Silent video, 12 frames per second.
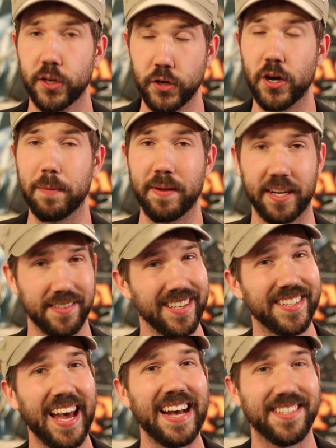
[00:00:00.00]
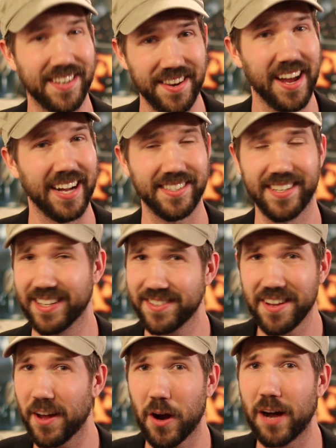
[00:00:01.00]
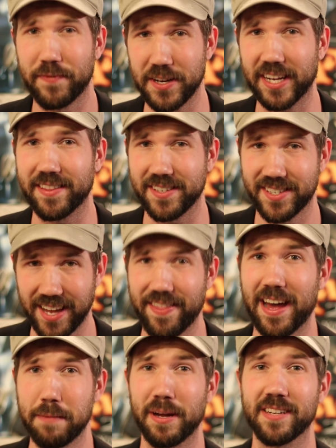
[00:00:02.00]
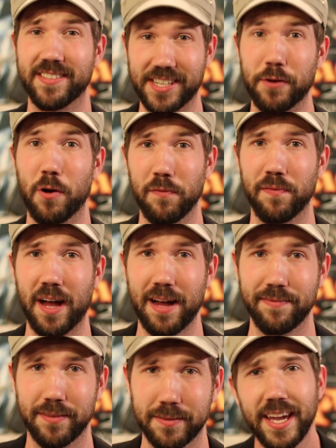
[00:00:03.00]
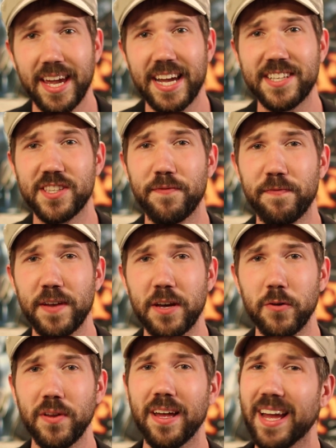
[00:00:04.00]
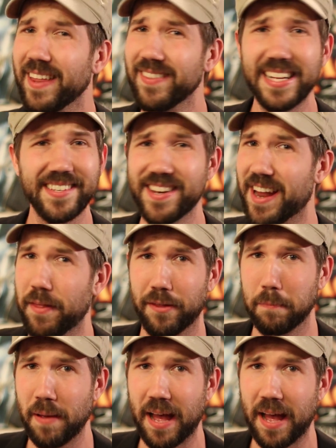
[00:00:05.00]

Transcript: Good, because this guy's nuts, and it's not often you get to say that about a 0/5. He hits the field and lets nothing